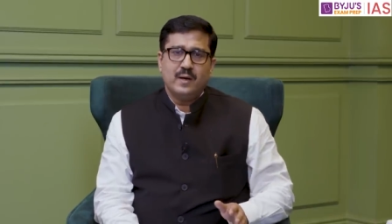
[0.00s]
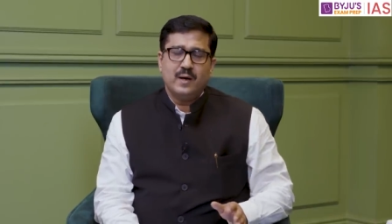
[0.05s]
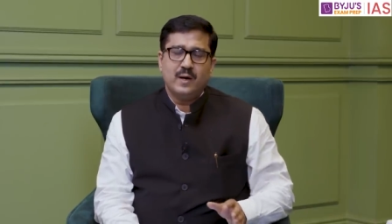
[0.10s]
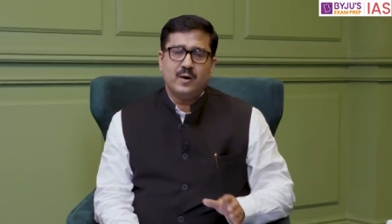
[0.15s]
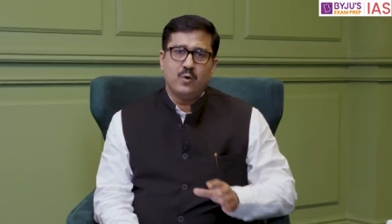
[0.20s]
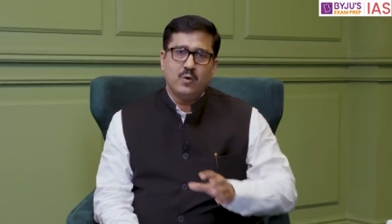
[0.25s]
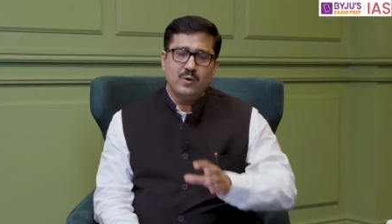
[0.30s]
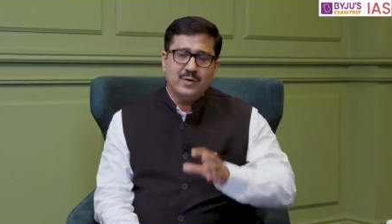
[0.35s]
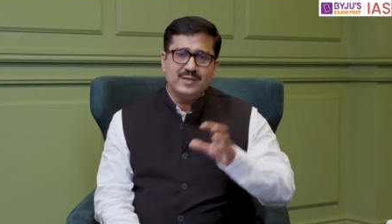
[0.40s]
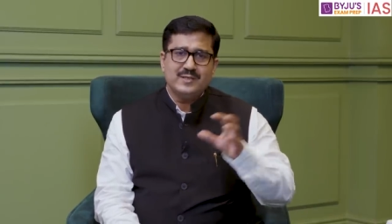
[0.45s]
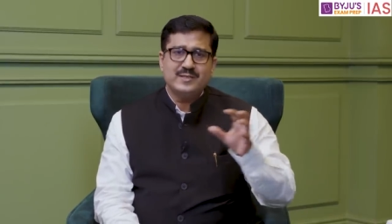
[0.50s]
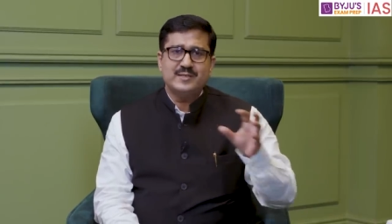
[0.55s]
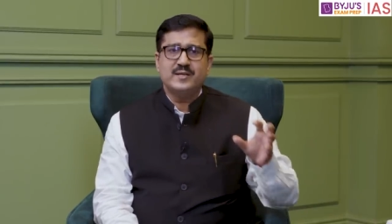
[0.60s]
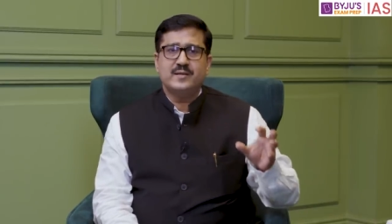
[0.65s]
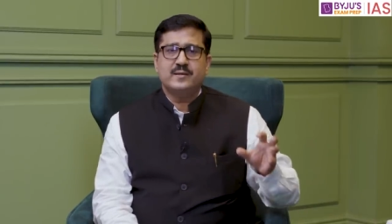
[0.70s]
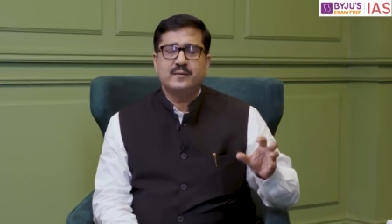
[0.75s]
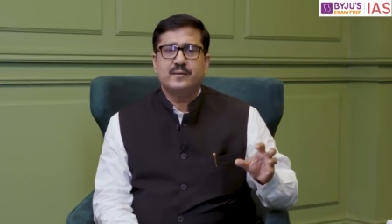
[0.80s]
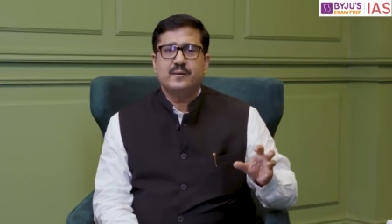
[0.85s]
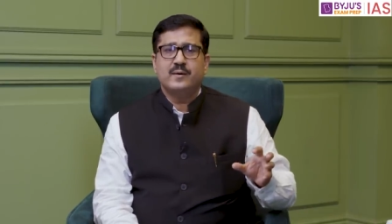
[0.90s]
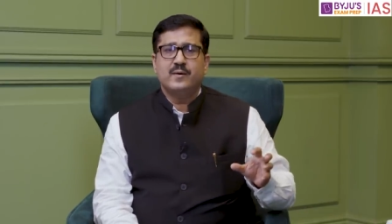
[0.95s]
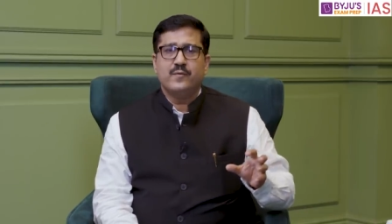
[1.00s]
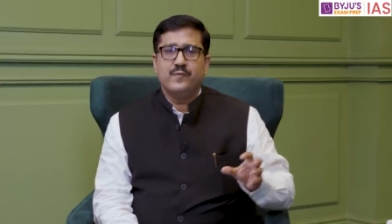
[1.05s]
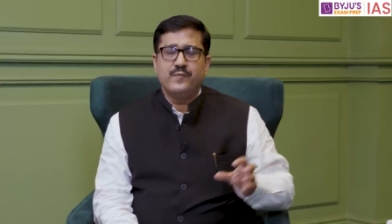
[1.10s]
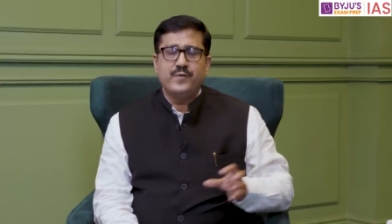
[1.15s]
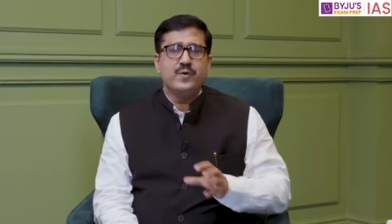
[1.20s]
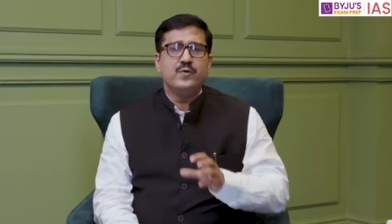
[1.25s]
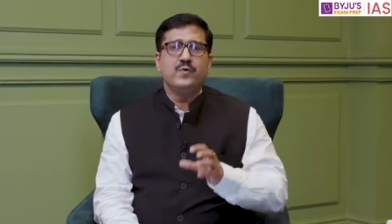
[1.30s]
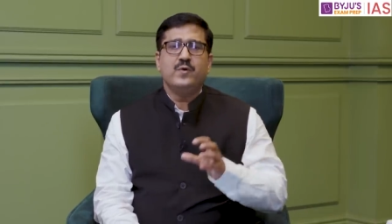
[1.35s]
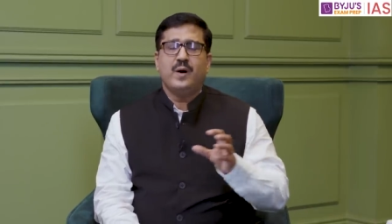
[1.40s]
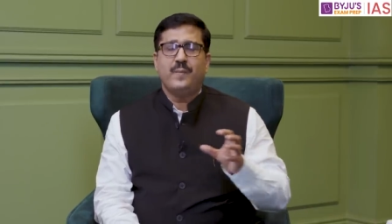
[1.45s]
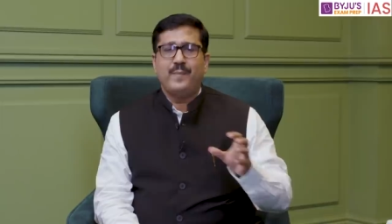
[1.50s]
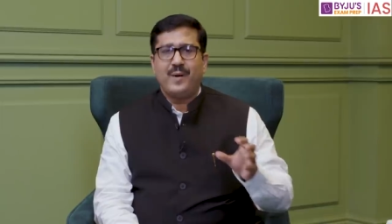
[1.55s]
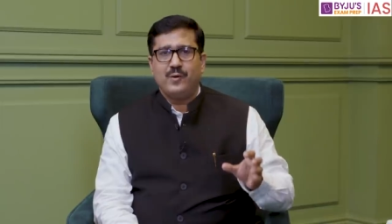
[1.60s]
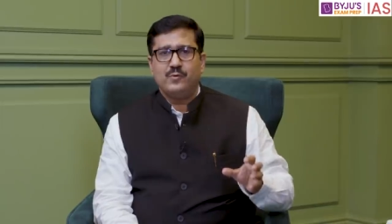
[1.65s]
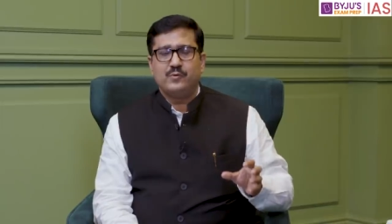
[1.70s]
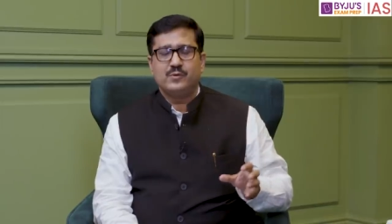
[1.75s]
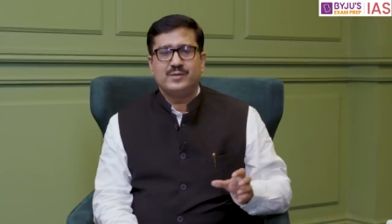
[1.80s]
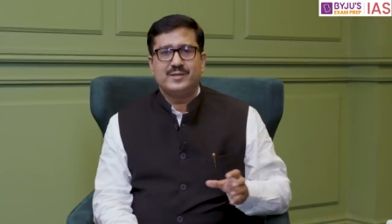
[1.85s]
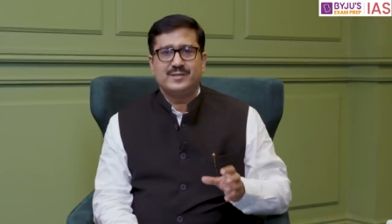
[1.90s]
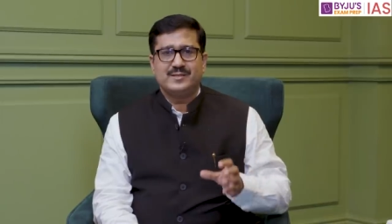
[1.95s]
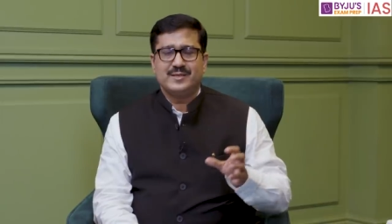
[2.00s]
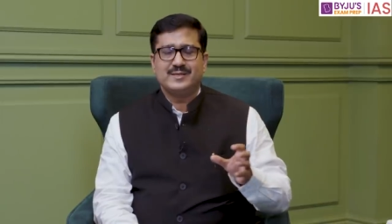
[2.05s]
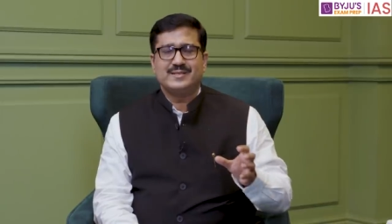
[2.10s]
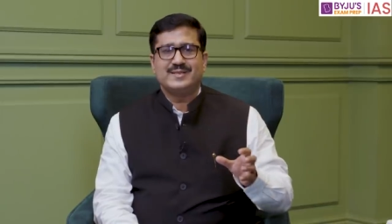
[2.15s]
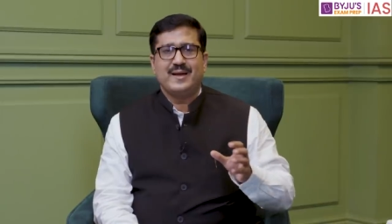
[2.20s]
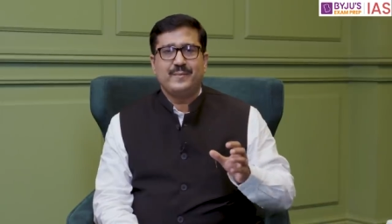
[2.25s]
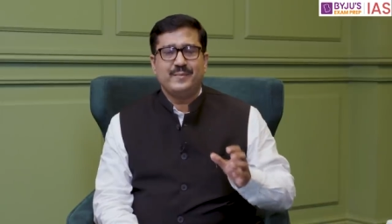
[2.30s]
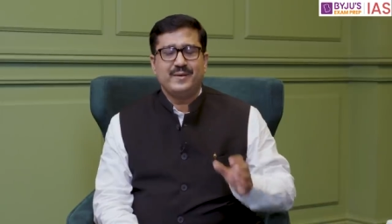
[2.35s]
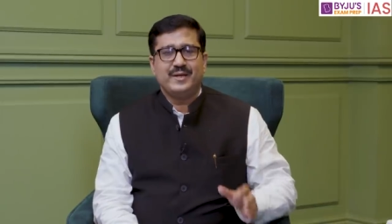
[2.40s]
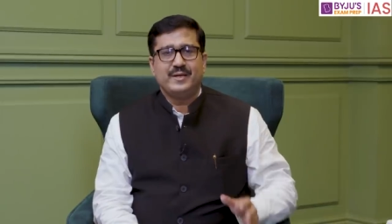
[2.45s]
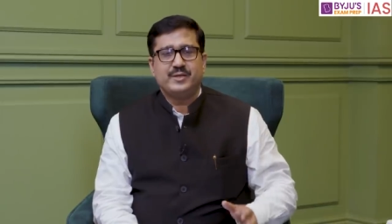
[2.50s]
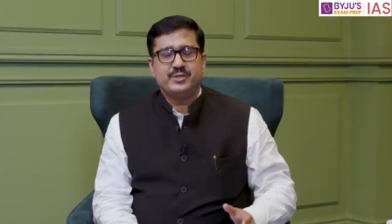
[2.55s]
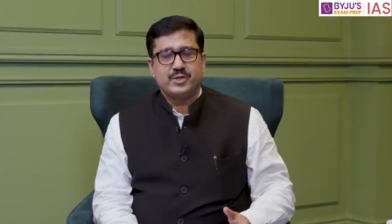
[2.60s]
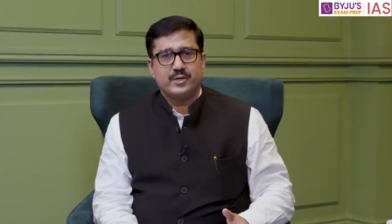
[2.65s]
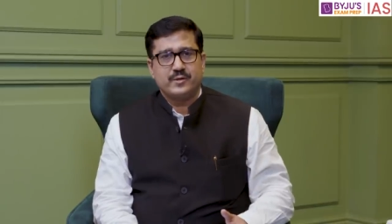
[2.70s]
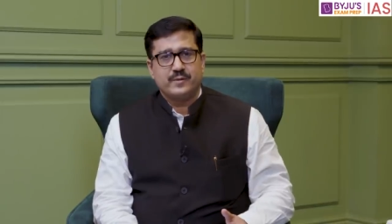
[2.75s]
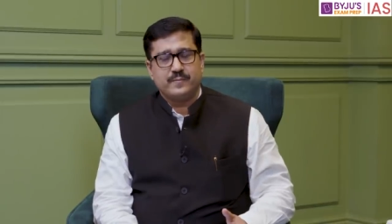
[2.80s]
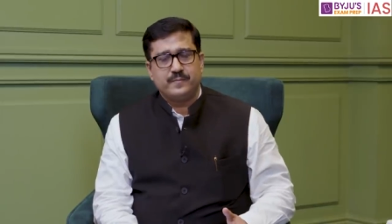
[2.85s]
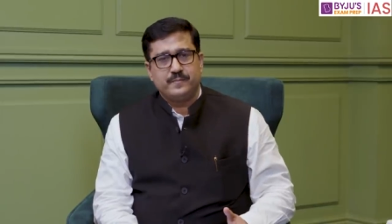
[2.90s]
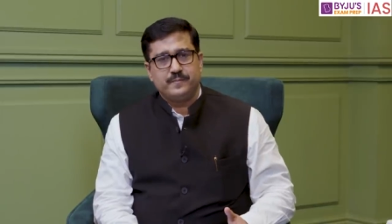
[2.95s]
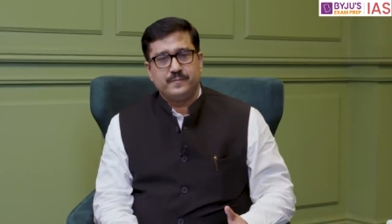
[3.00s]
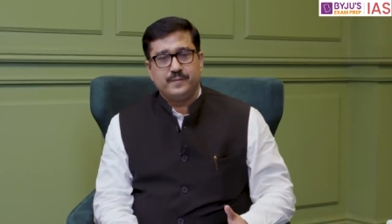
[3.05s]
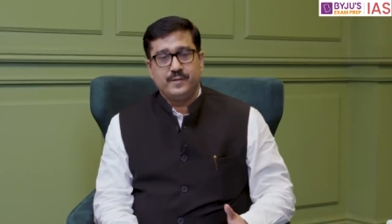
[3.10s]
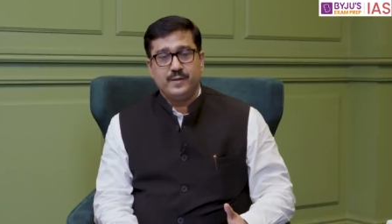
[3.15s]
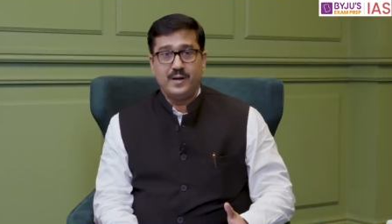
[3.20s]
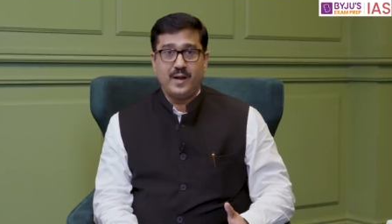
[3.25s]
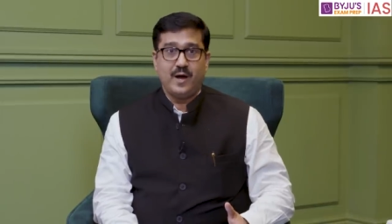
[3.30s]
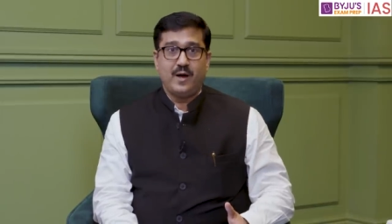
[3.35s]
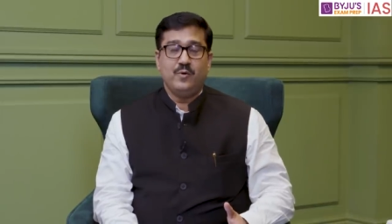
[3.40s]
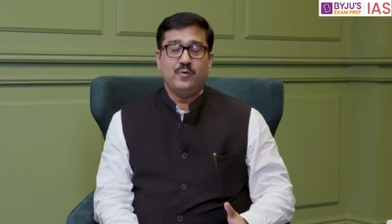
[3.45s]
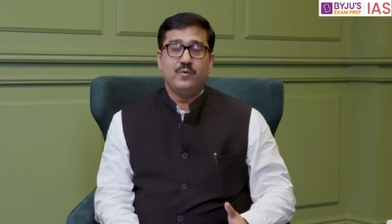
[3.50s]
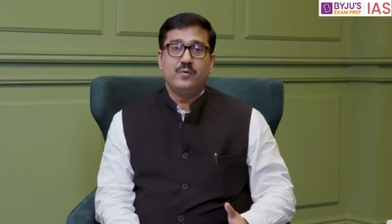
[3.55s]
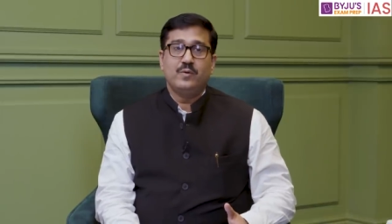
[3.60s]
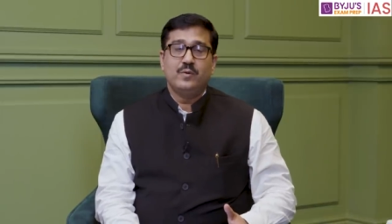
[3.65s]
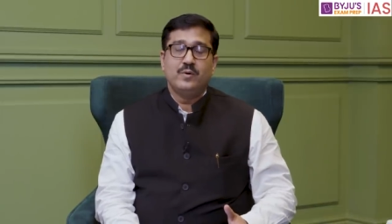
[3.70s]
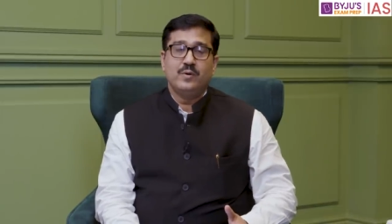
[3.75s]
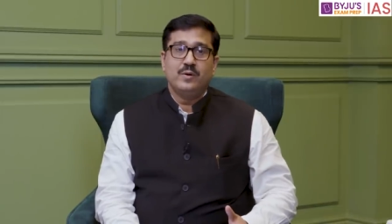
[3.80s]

a holistic view about this examination. Now,